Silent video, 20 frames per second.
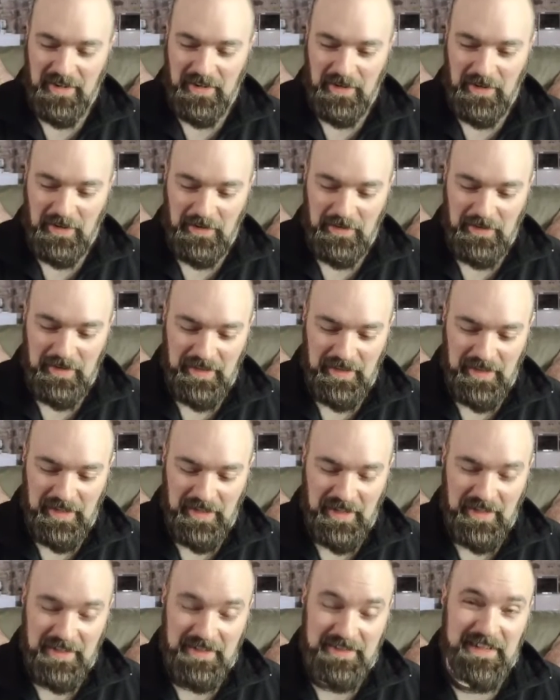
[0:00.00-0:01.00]
all the
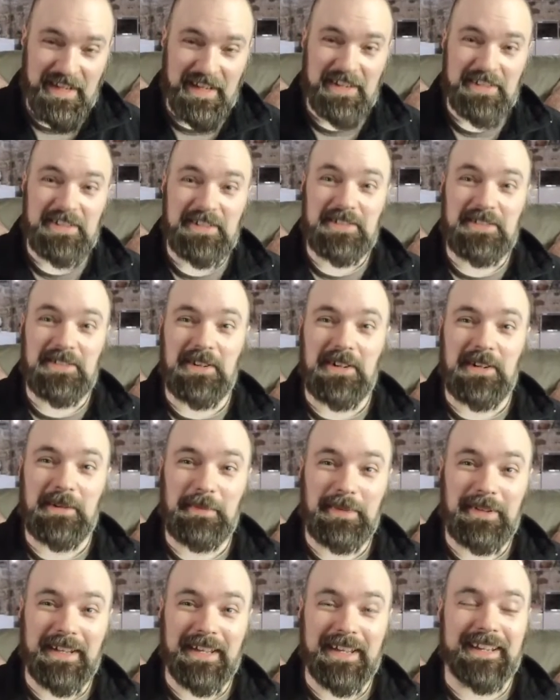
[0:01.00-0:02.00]
uh, sanctions are
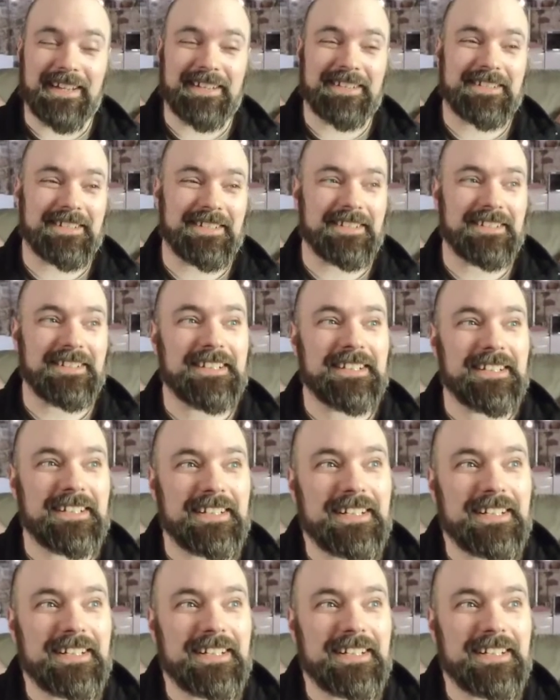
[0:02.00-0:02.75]
in place and